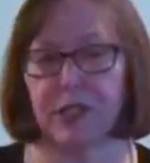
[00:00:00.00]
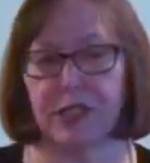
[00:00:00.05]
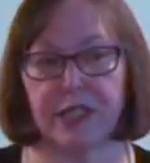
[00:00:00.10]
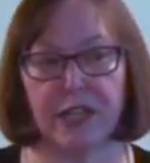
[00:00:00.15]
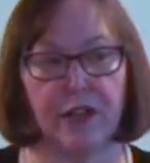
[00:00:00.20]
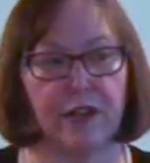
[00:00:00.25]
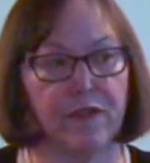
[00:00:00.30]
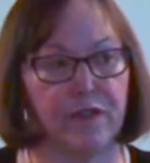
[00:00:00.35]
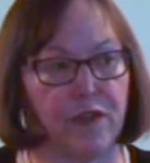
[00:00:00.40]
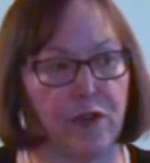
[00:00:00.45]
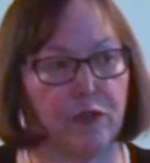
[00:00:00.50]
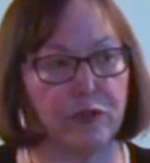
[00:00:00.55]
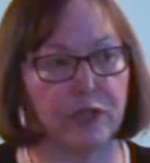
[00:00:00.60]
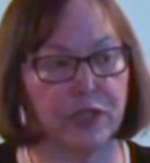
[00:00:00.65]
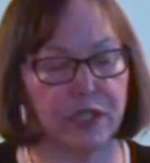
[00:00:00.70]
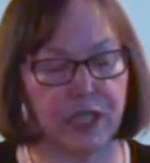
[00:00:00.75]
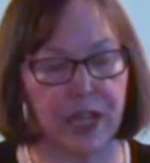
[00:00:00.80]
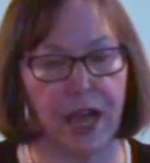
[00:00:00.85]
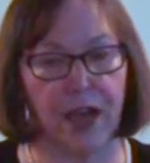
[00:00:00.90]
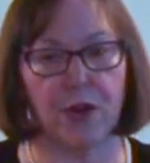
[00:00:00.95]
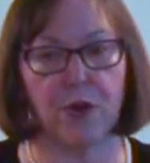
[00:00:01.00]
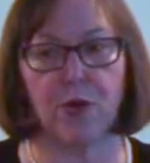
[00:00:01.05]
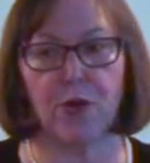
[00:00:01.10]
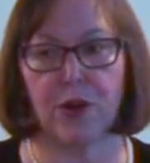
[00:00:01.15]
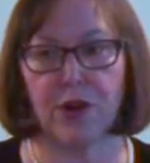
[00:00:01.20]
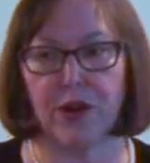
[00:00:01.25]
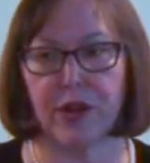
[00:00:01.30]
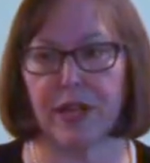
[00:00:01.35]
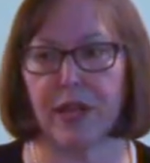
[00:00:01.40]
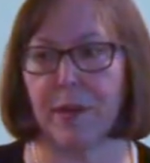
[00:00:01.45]

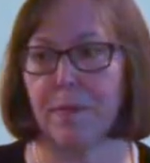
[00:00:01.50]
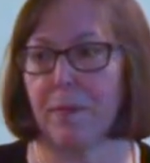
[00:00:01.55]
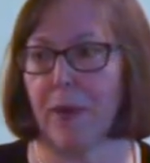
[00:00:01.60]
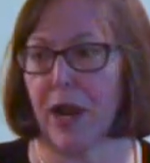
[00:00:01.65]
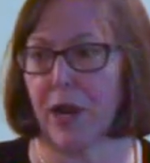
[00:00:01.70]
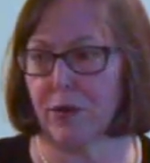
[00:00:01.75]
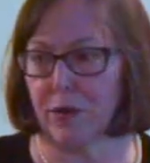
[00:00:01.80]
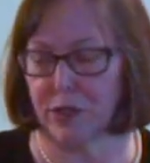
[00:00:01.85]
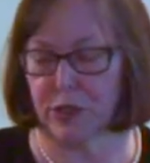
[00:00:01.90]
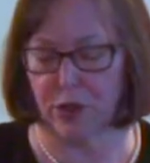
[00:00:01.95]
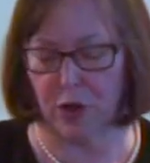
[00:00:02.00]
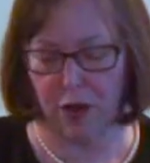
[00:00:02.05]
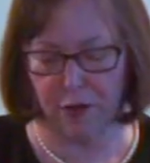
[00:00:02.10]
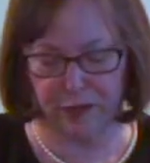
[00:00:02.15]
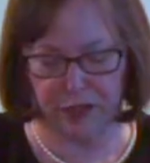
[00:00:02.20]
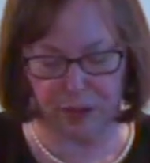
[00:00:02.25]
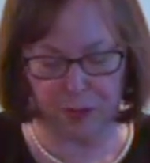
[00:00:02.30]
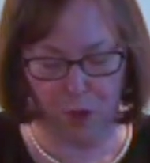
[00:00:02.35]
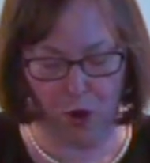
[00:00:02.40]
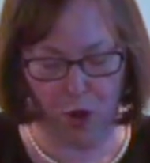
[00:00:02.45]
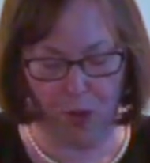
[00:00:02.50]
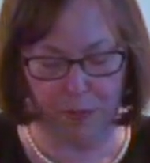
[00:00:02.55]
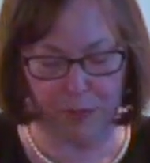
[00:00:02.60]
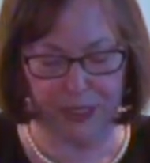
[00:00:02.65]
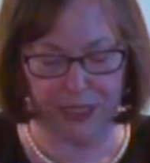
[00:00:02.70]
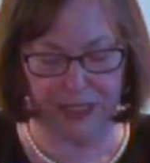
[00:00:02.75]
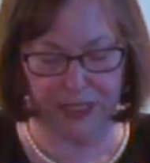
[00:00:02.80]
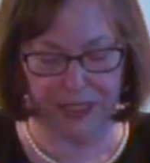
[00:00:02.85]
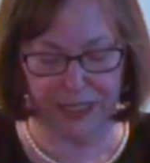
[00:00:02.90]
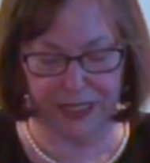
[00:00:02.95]
cellphones.org, Microsoft Small
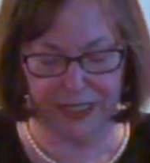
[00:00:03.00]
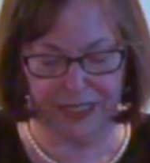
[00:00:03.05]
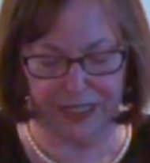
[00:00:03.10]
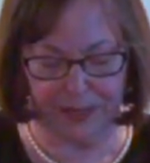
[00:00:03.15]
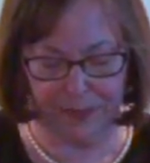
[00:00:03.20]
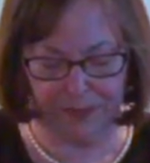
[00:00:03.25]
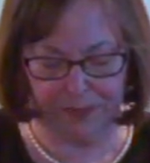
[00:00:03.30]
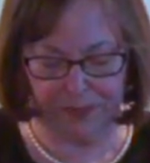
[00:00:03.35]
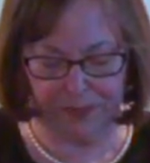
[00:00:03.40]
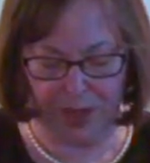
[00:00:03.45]
Business,